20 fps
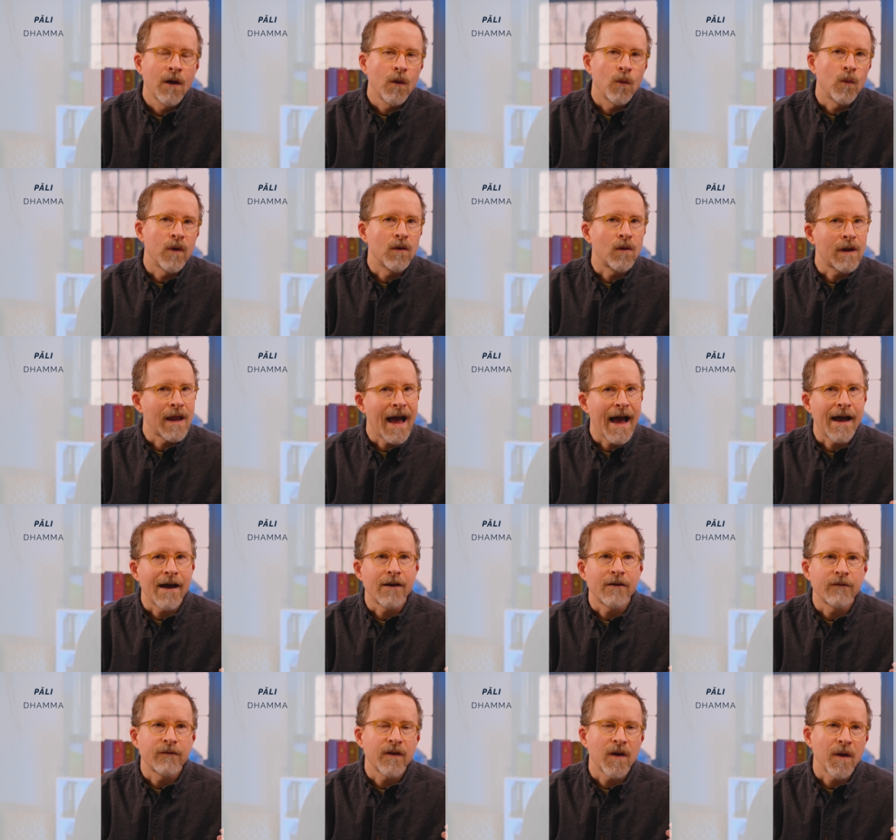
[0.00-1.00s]
We'll
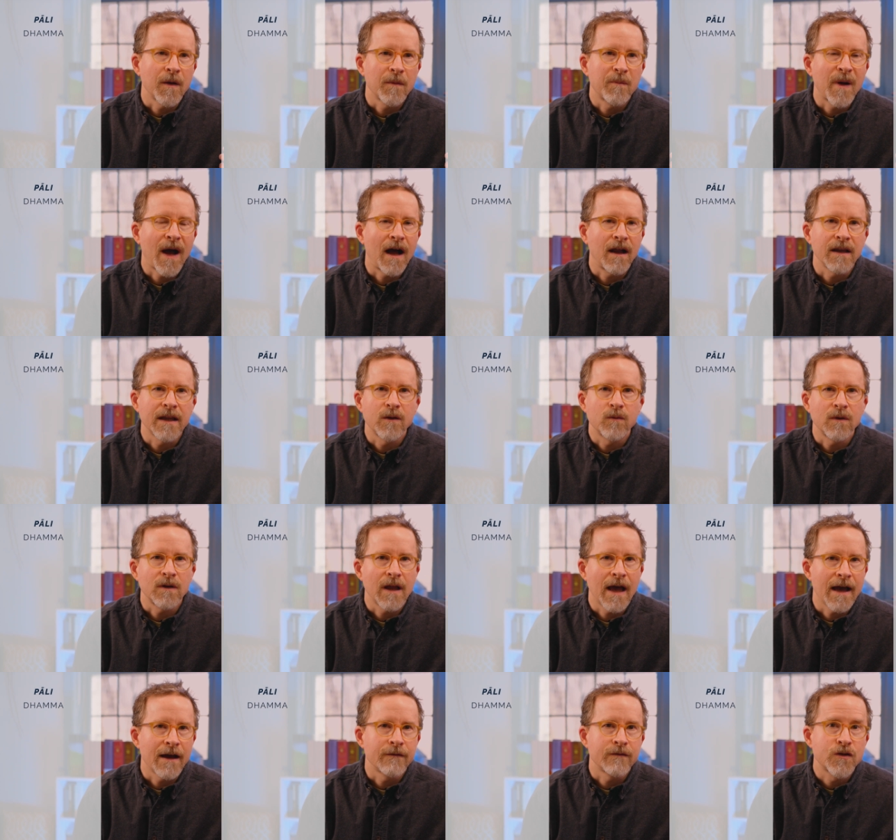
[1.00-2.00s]
have, uh, Pali will
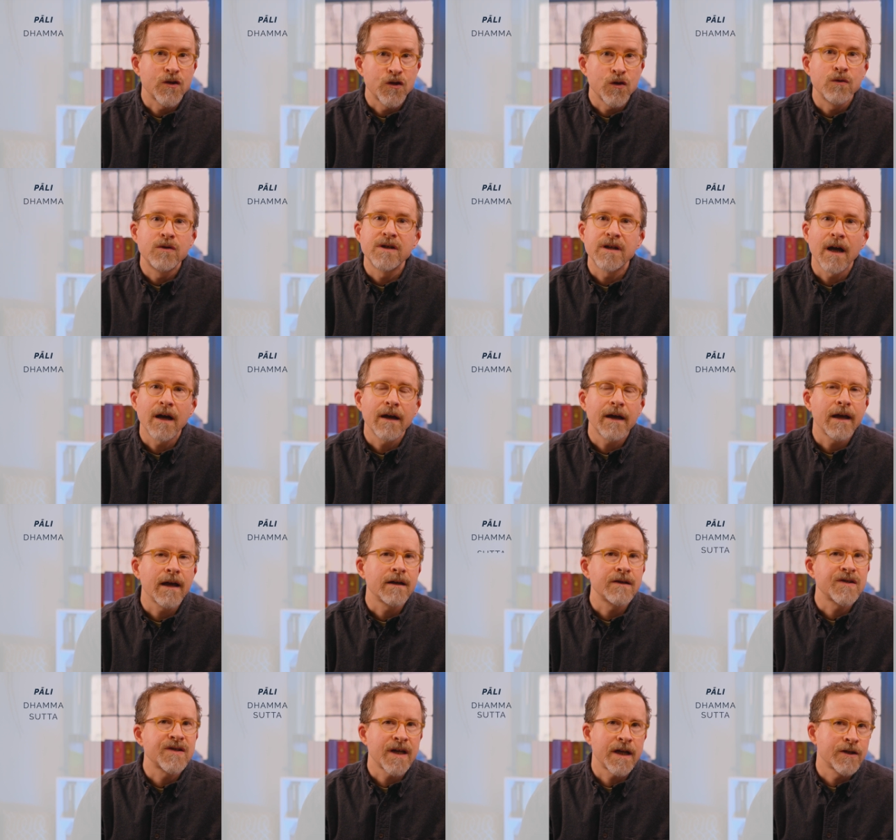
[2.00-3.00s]
have Sutta,
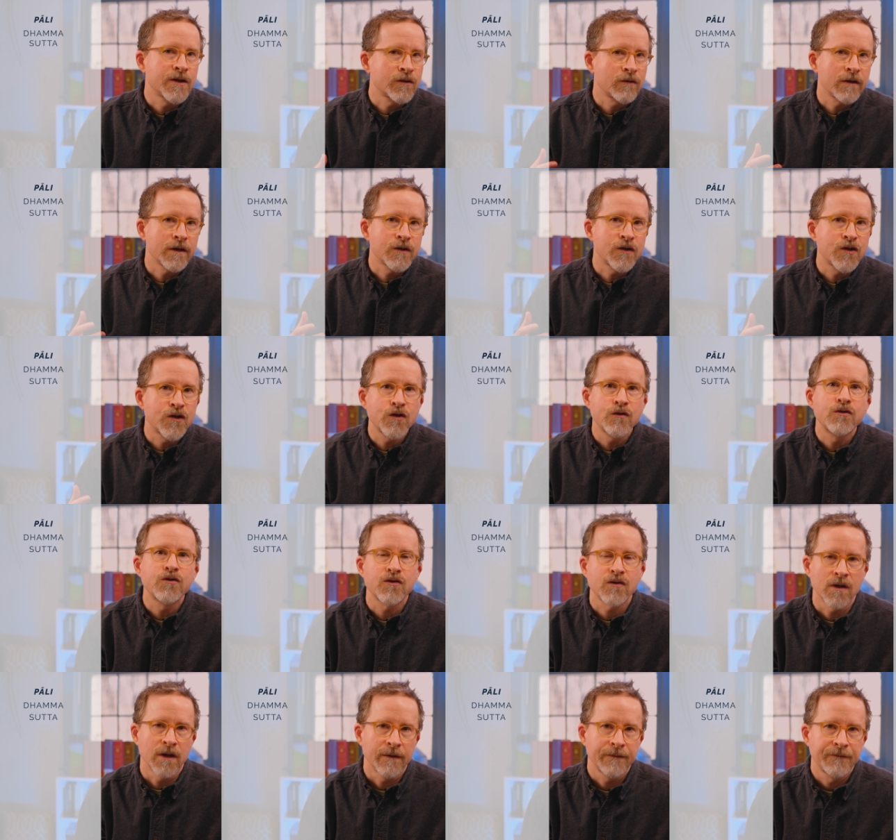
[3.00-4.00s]
and Sanskrit,
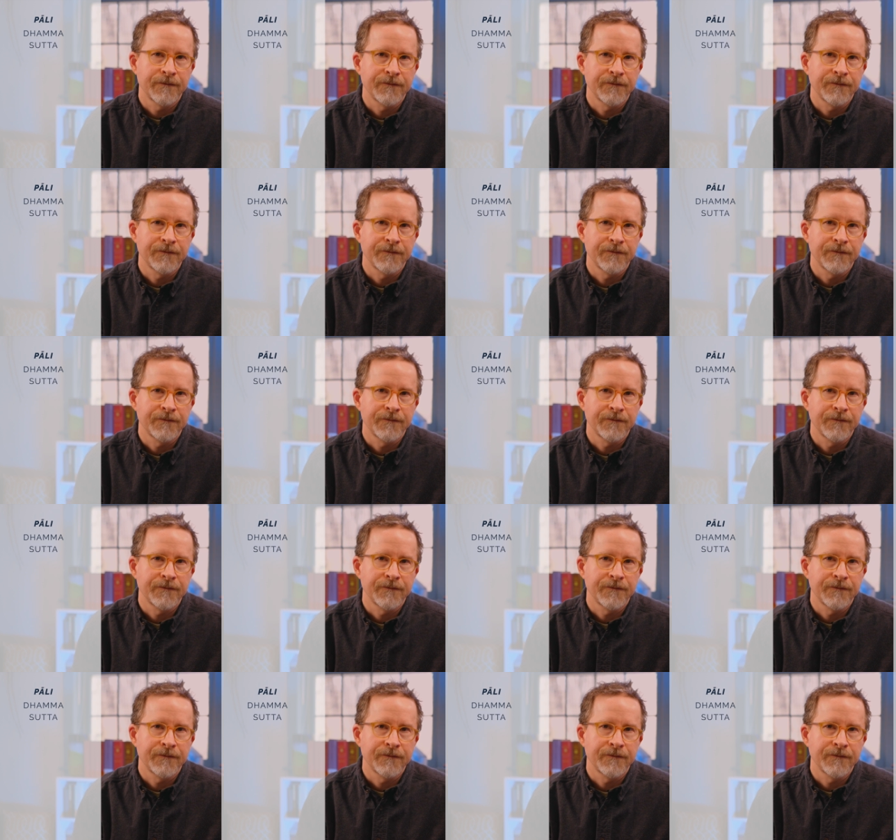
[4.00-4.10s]
Sutra.